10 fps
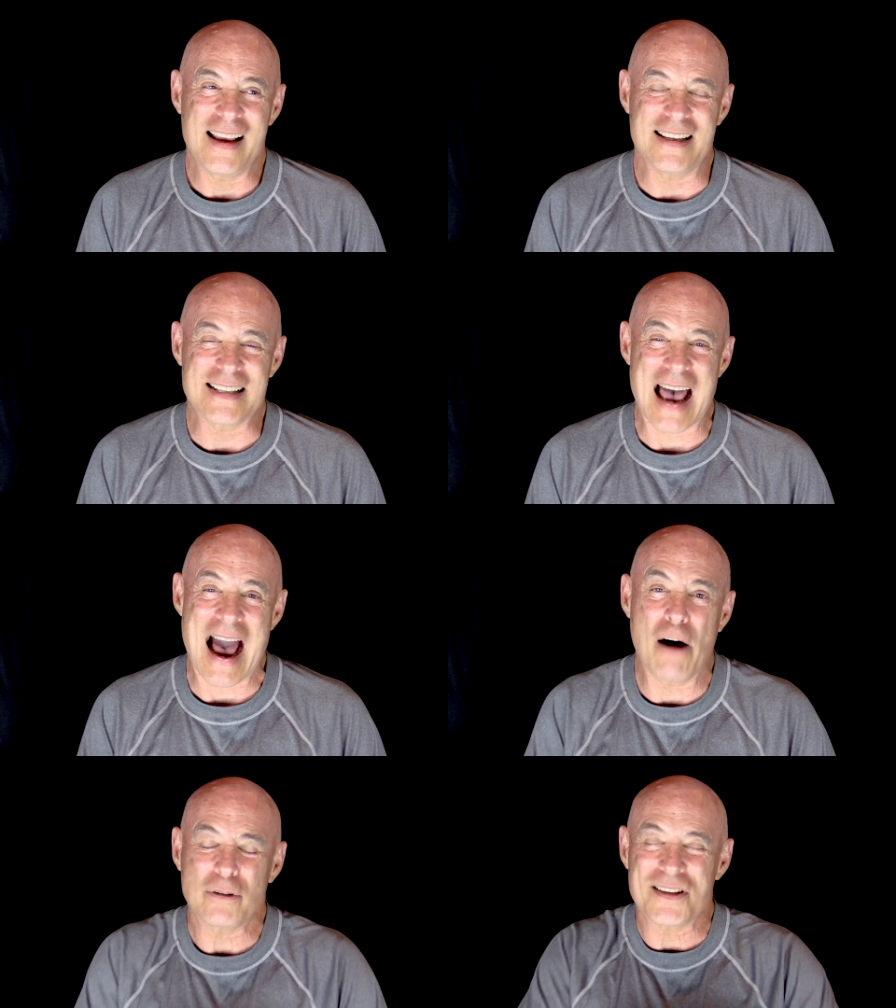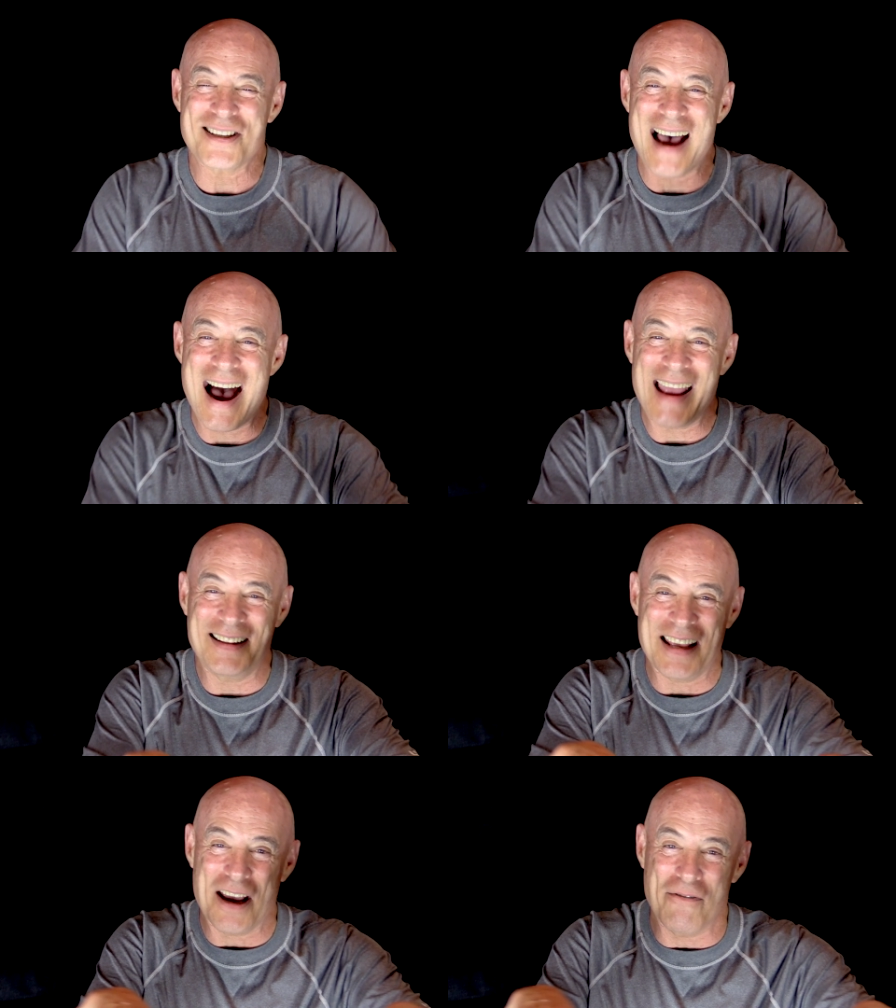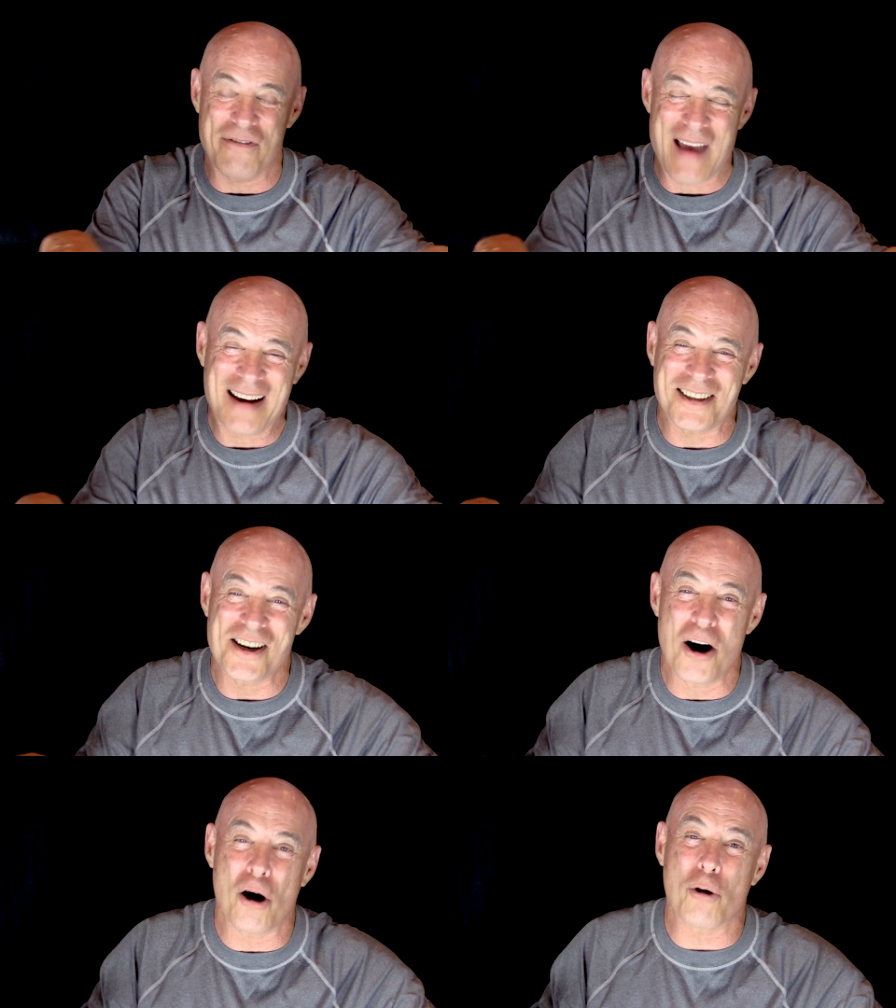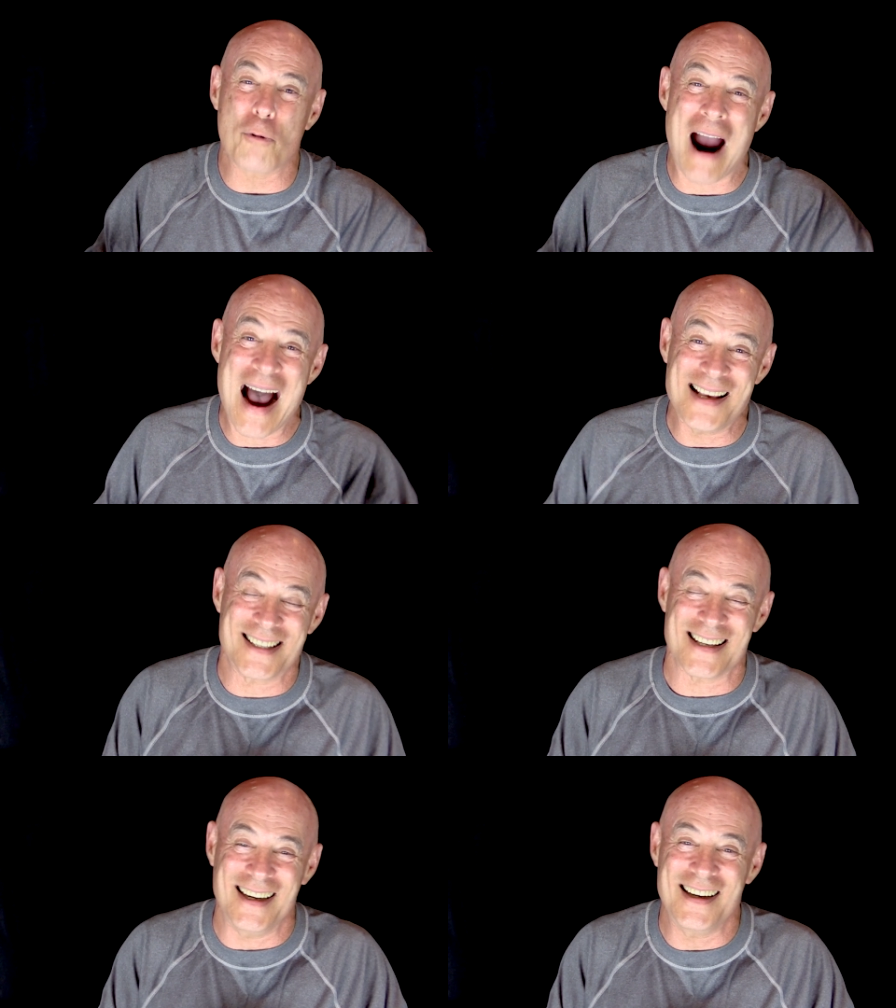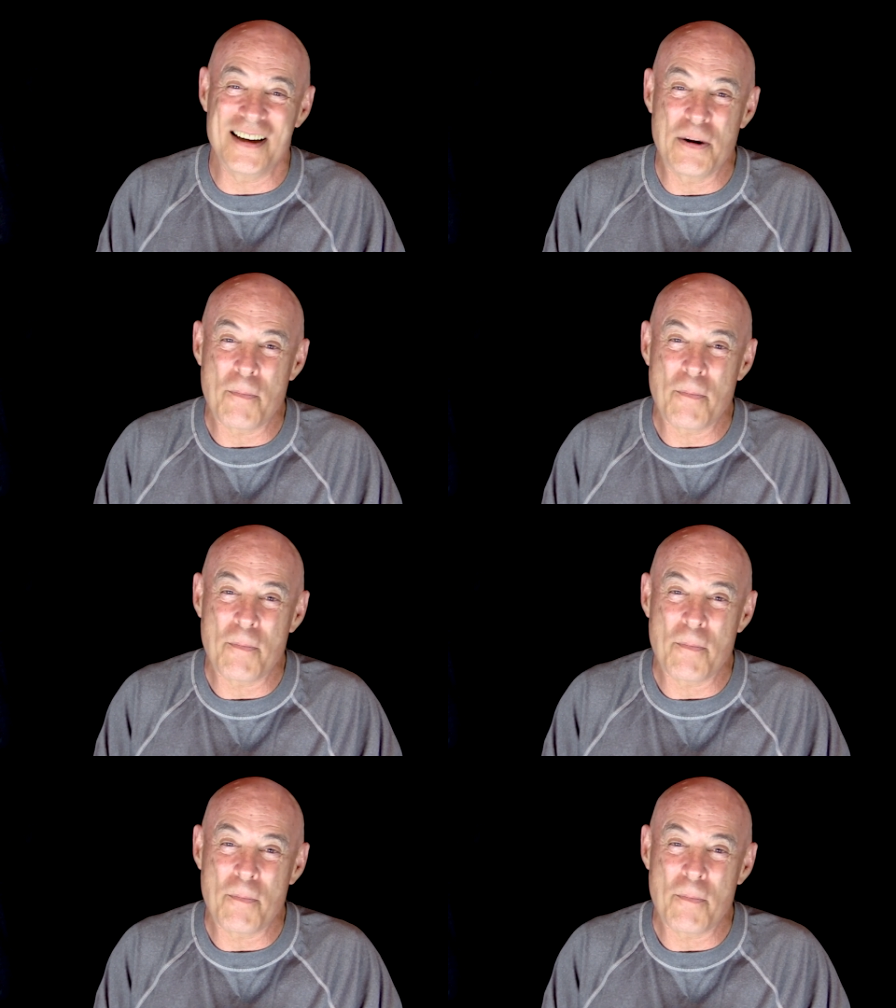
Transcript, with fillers: is outside the event horizon,